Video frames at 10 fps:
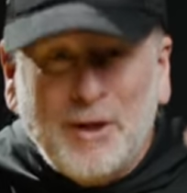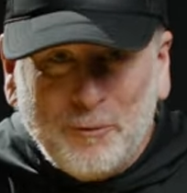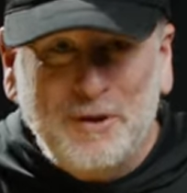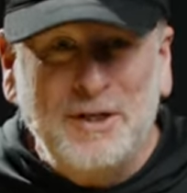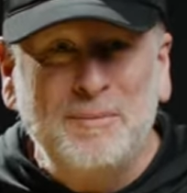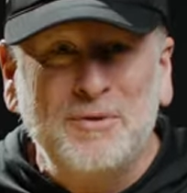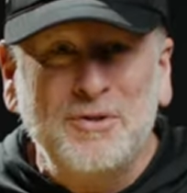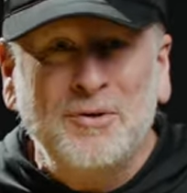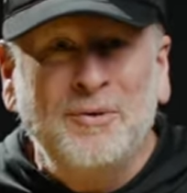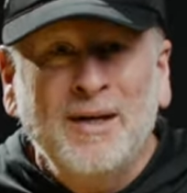that
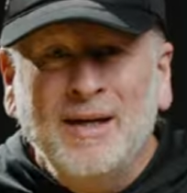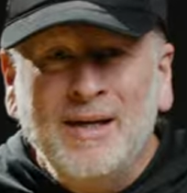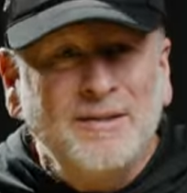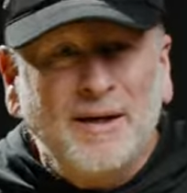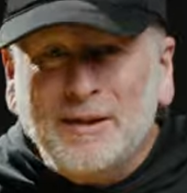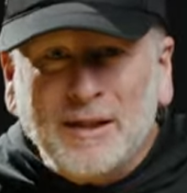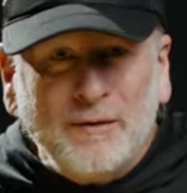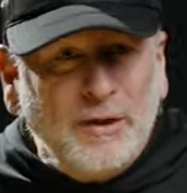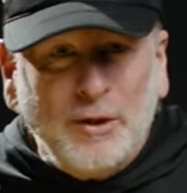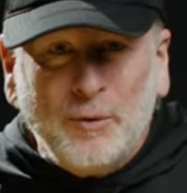redeems you. He's not
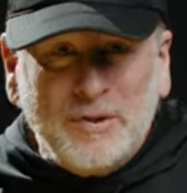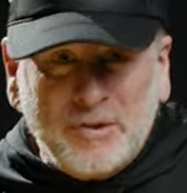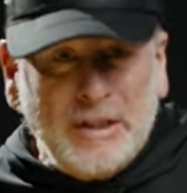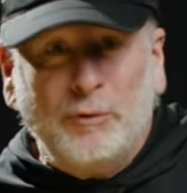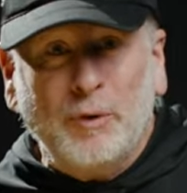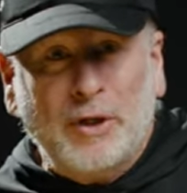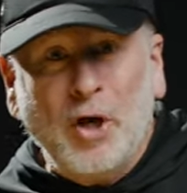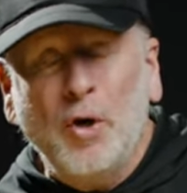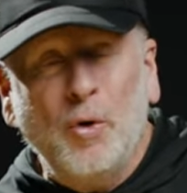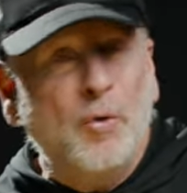giving you a secret
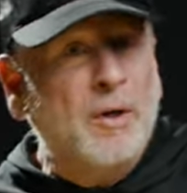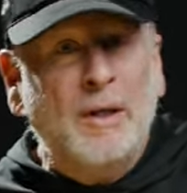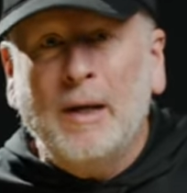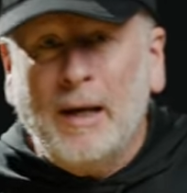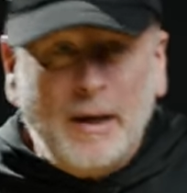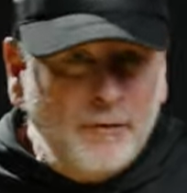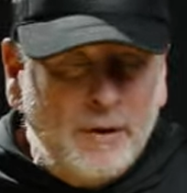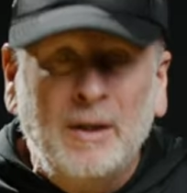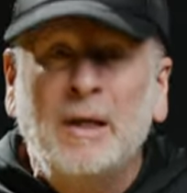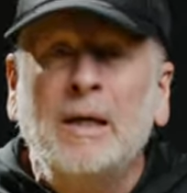code into
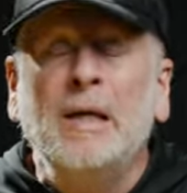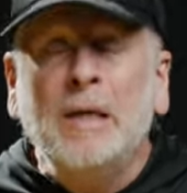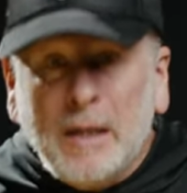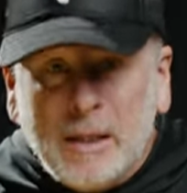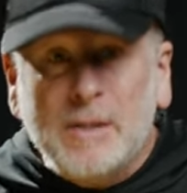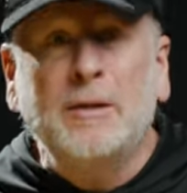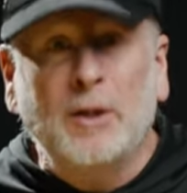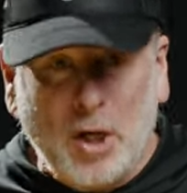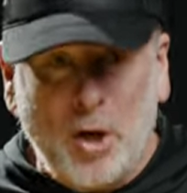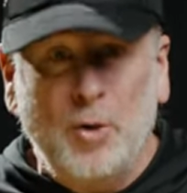heaven, he is
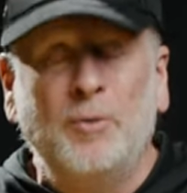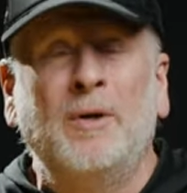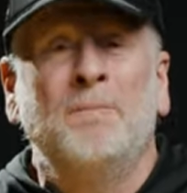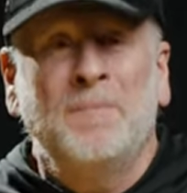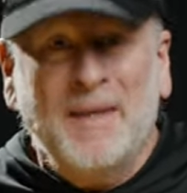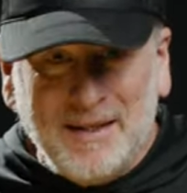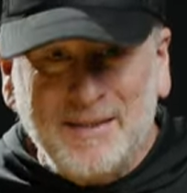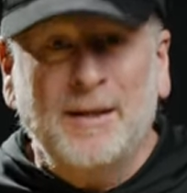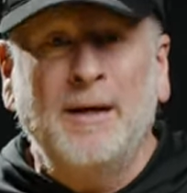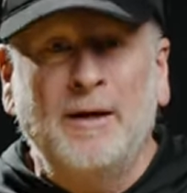the code
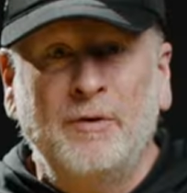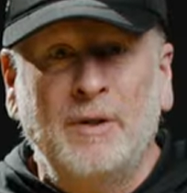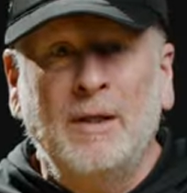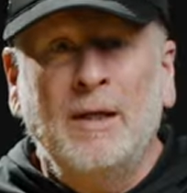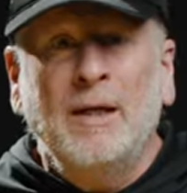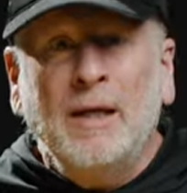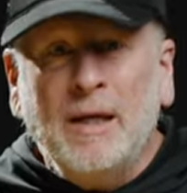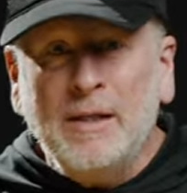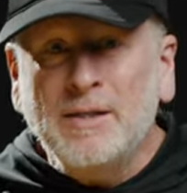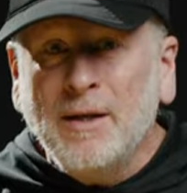into heaven.
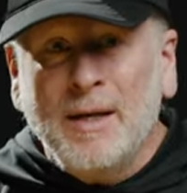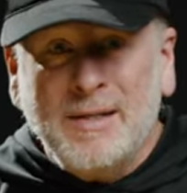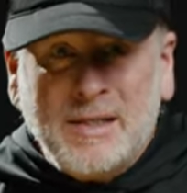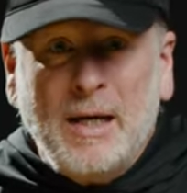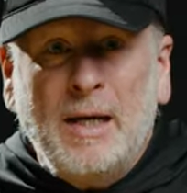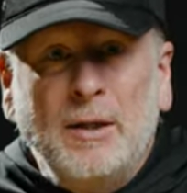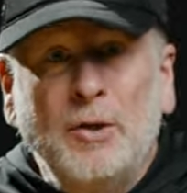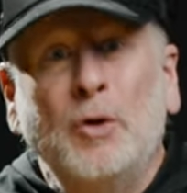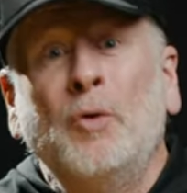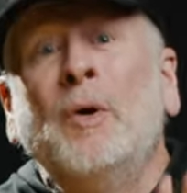He's not saying
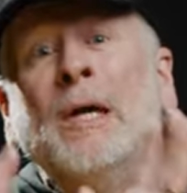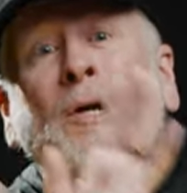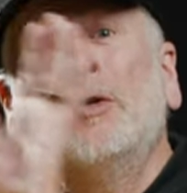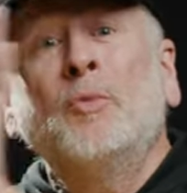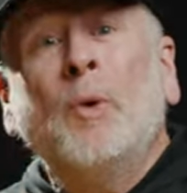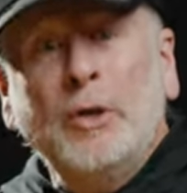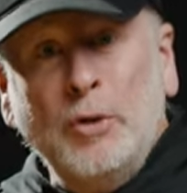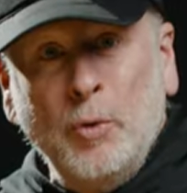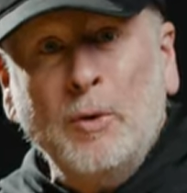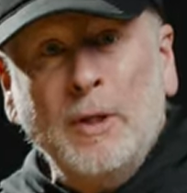to you, here's what
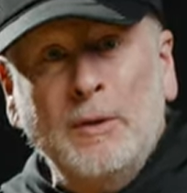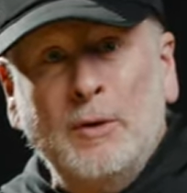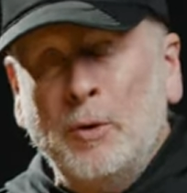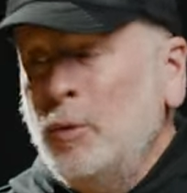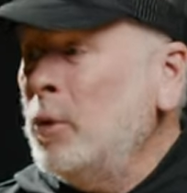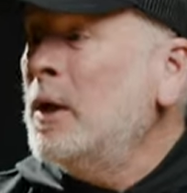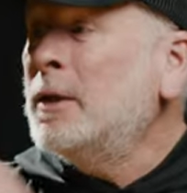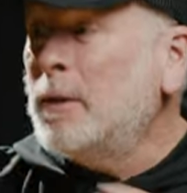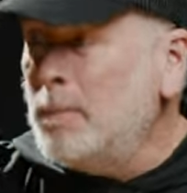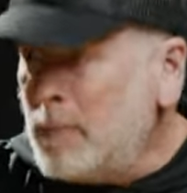you can do
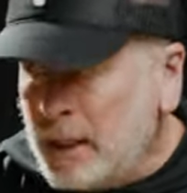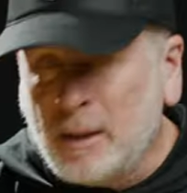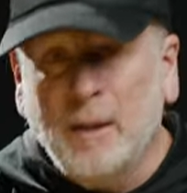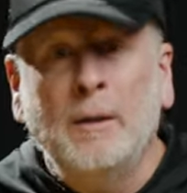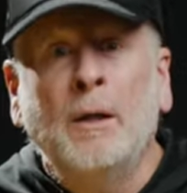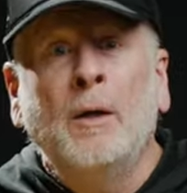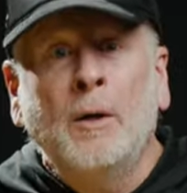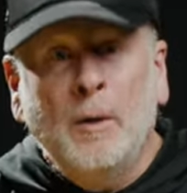to make it